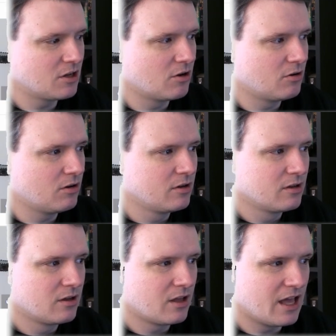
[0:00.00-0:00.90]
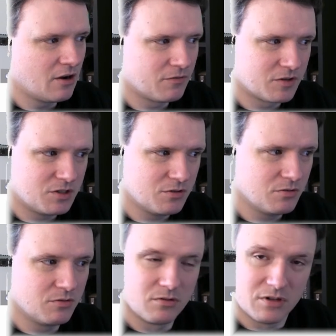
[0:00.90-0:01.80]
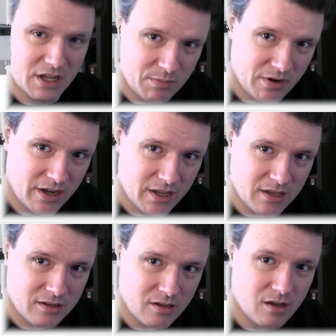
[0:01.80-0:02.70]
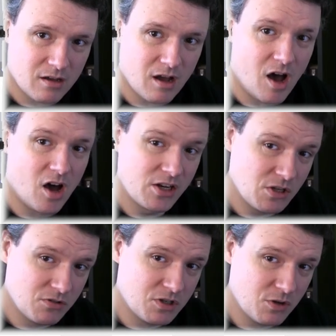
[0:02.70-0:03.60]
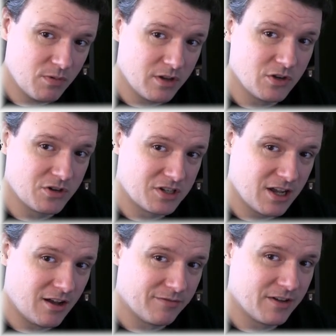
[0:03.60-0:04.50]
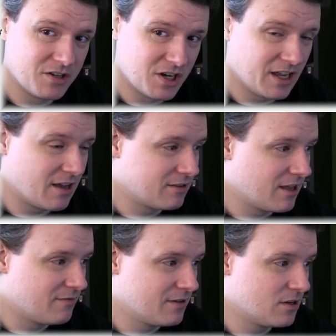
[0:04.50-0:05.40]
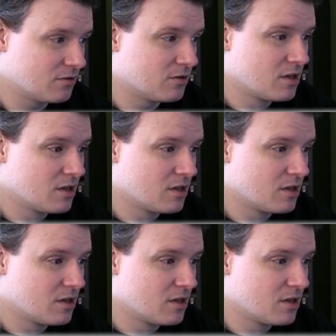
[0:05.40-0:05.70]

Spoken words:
to head over to NickBrick on YouTube yourself and check out that video.